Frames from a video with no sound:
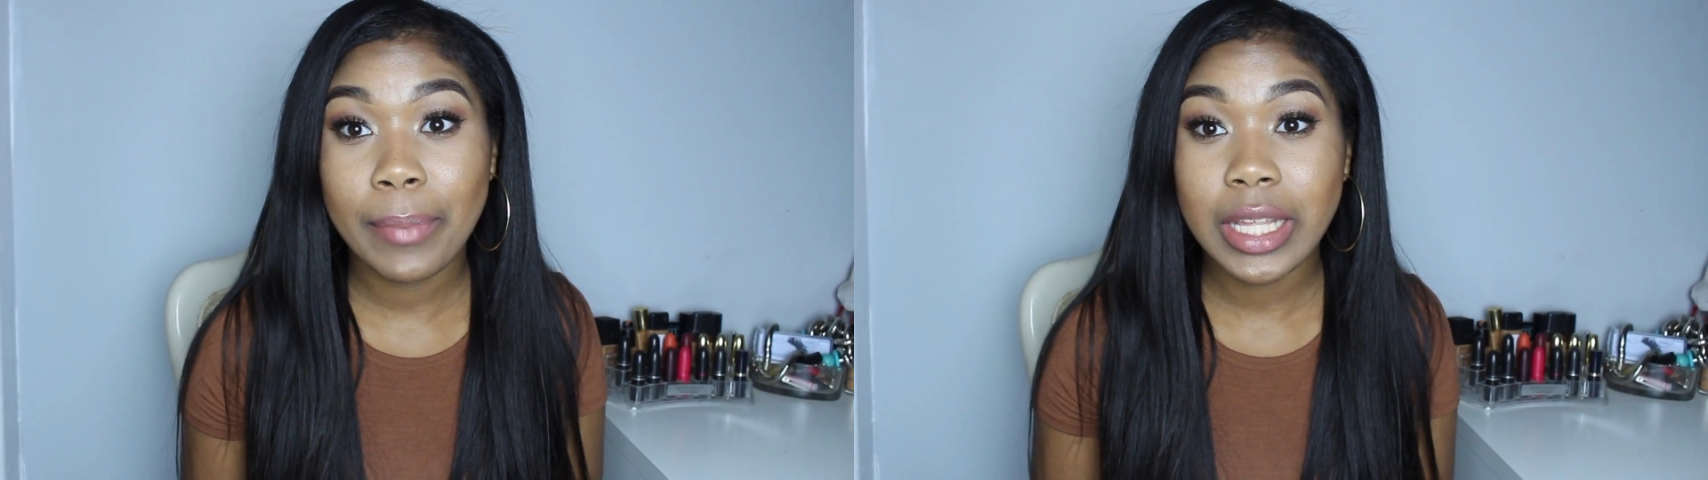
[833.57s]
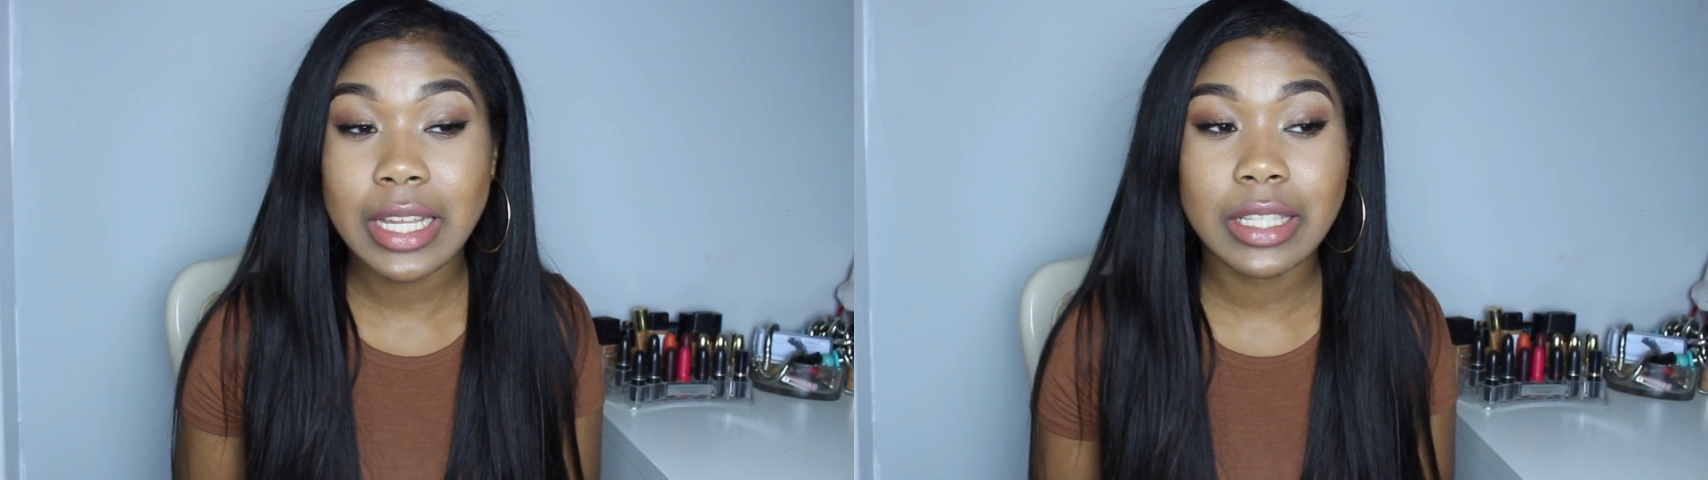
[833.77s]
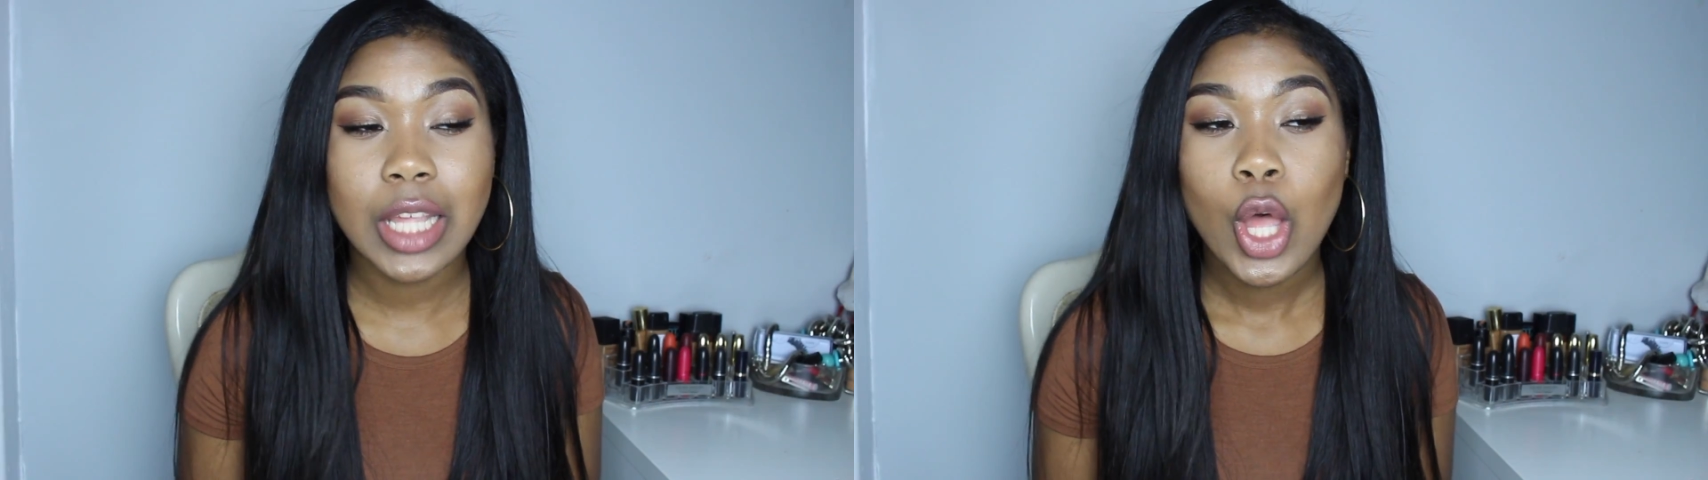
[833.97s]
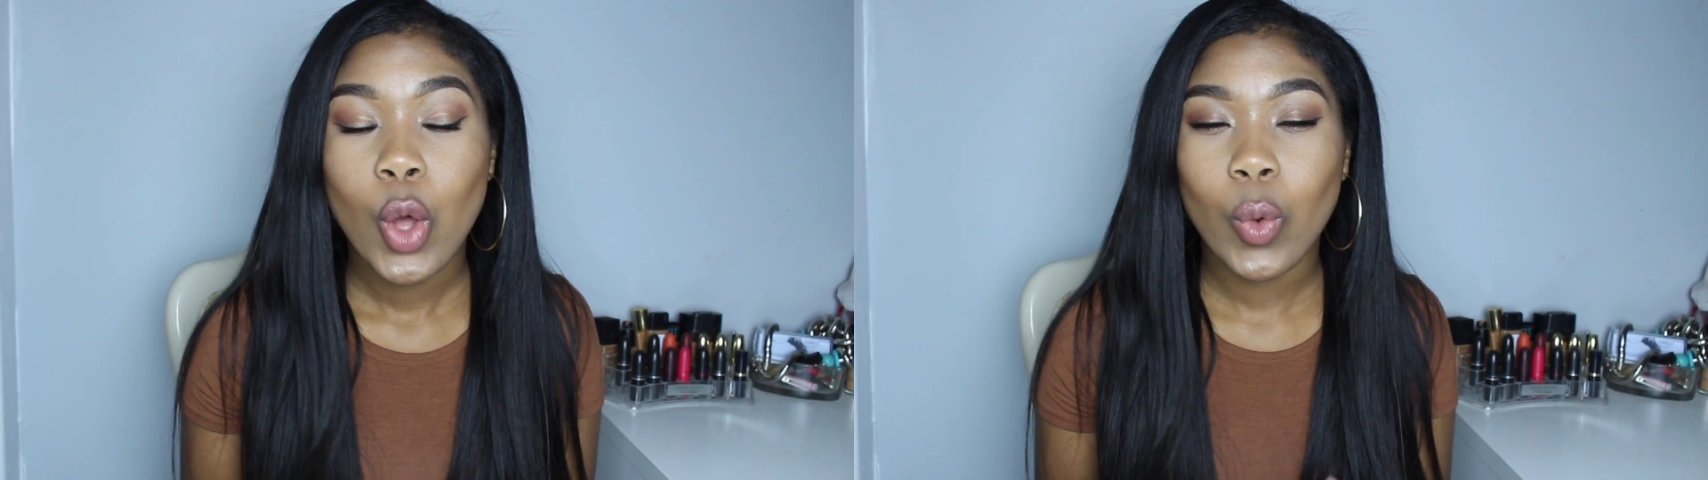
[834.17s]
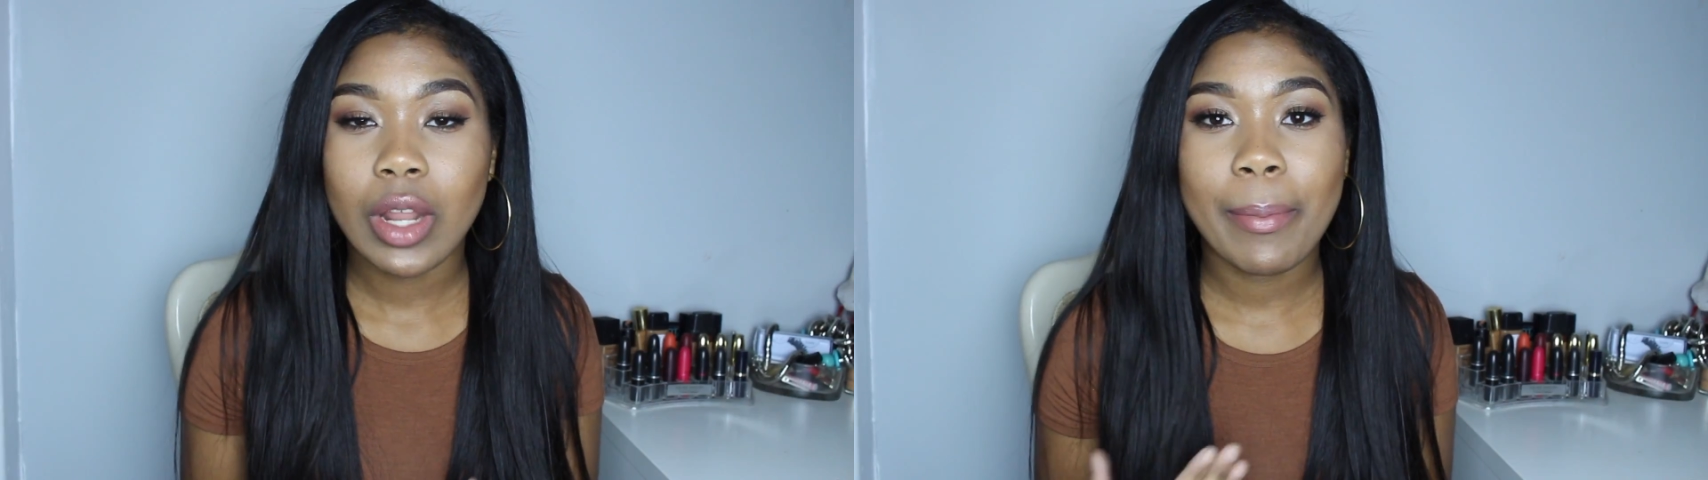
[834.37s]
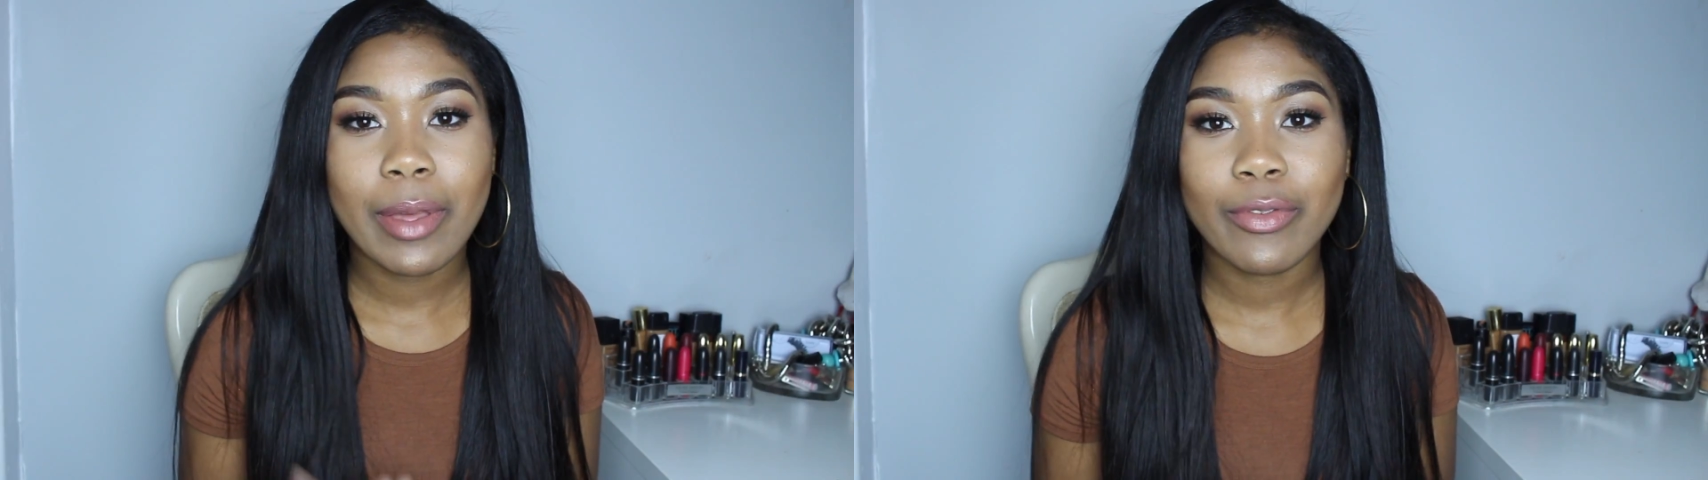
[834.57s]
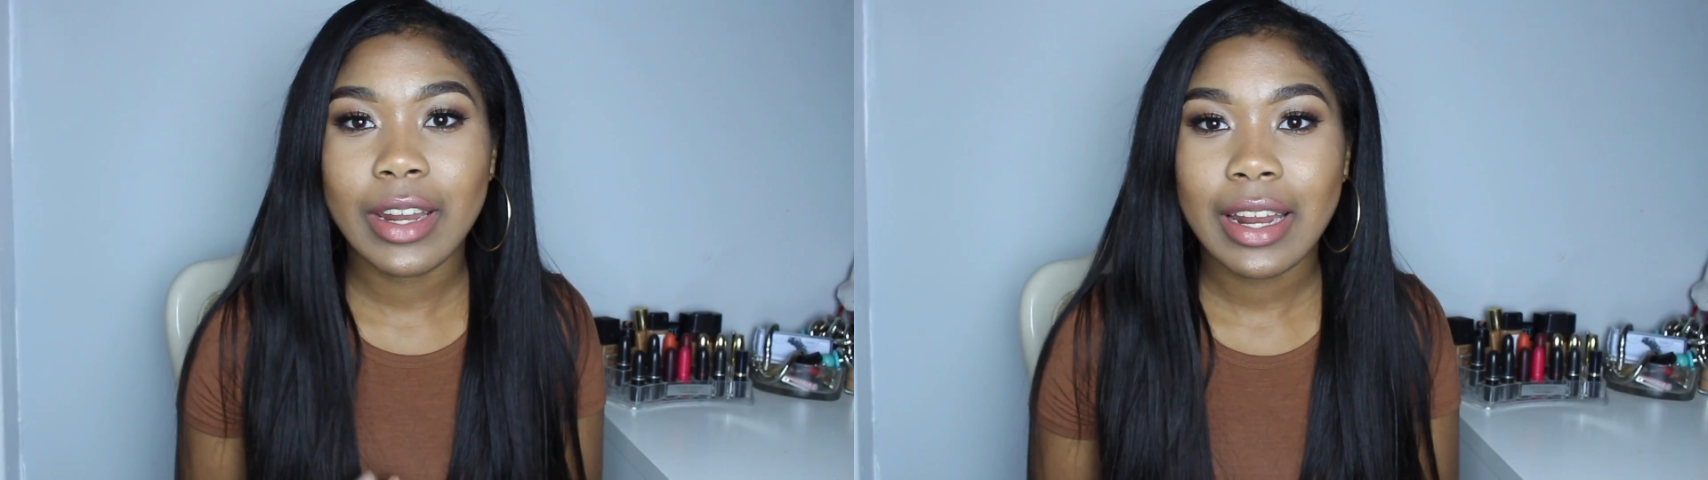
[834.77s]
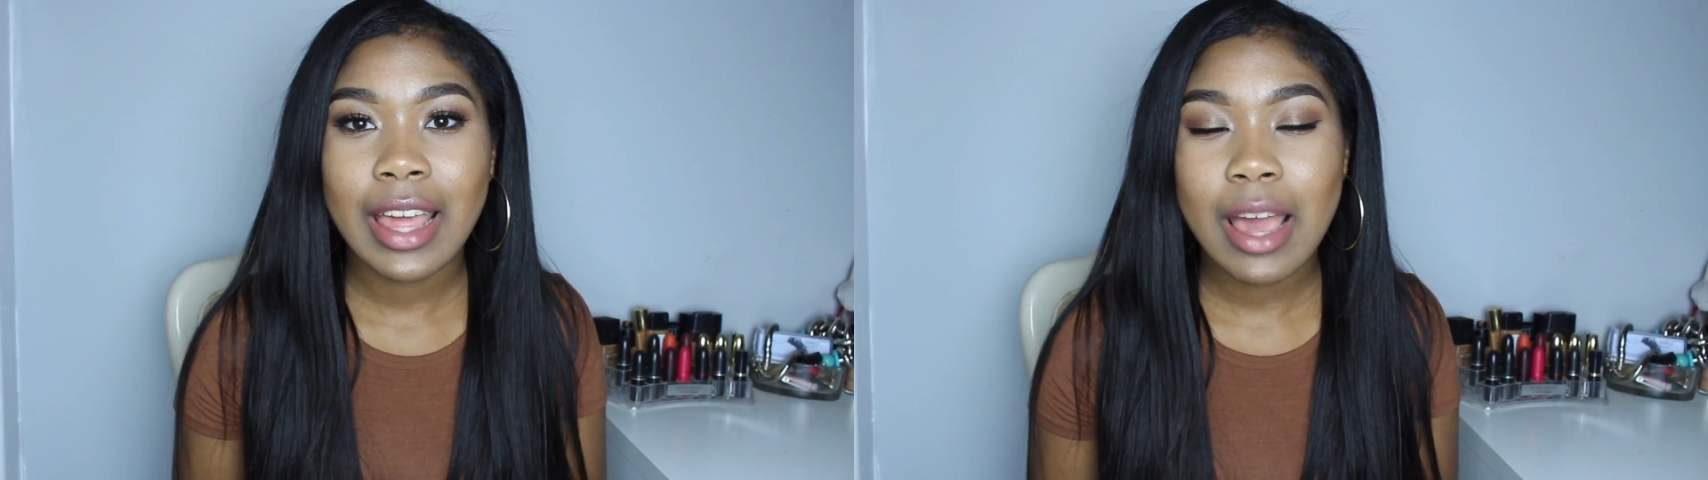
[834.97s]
because when I'm in front of the